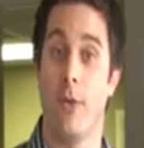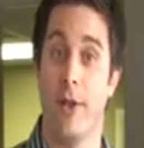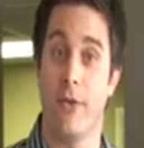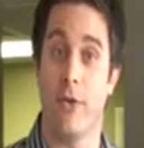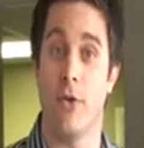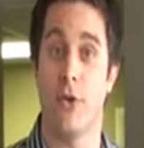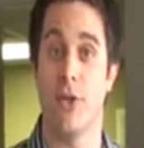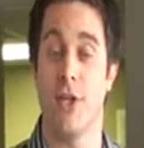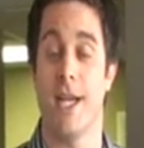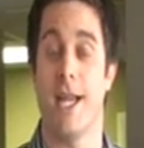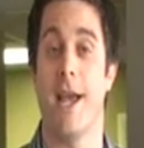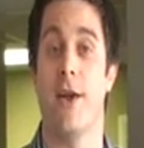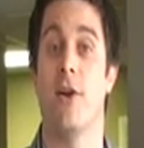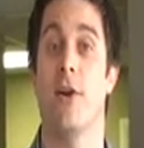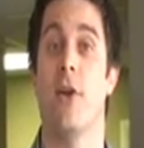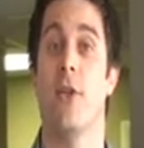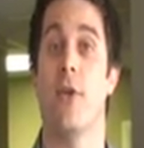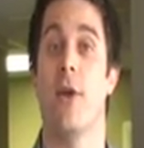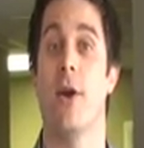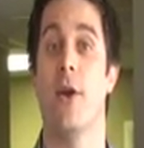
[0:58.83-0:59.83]
let's go check out
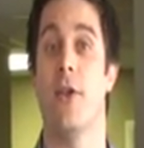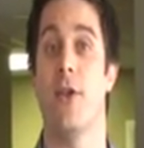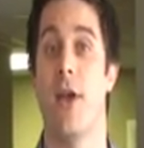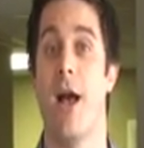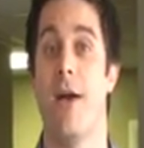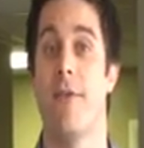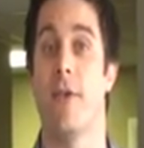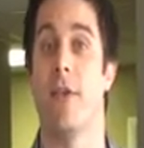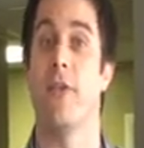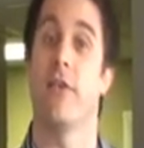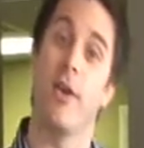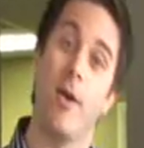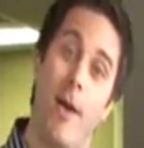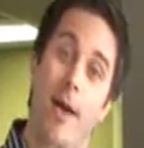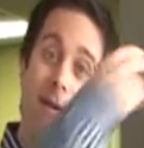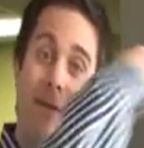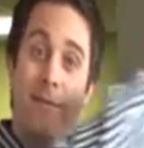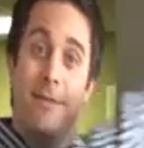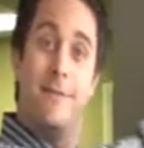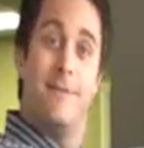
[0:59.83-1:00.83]
another area of the office. Come on.